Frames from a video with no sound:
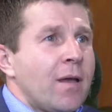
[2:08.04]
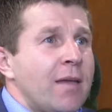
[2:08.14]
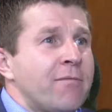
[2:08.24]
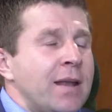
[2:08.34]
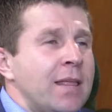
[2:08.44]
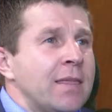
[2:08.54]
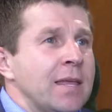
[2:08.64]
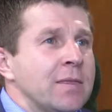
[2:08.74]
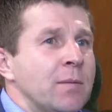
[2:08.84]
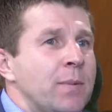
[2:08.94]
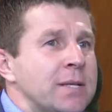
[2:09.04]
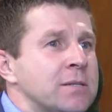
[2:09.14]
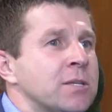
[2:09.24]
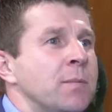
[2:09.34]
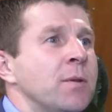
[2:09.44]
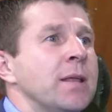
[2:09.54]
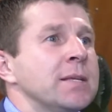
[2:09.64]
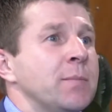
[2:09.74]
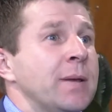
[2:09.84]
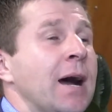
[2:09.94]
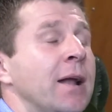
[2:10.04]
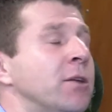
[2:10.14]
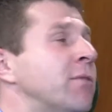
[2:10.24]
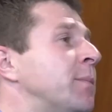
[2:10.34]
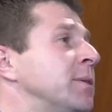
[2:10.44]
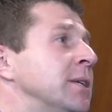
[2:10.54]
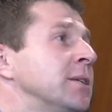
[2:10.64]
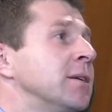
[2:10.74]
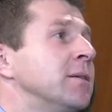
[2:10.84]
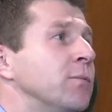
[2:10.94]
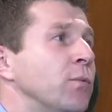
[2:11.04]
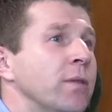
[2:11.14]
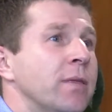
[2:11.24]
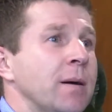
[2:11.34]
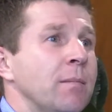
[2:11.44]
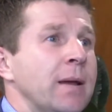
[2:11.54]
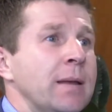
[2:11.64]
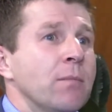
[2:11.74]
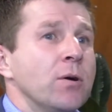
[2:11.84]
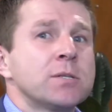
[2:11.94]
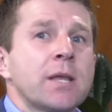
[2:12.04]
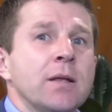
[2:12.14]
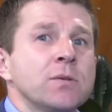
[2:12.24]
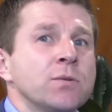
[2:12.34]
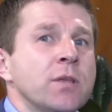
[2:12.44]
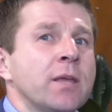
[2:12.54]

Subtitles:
If anything, the business community is a bit underrepresented in most councils.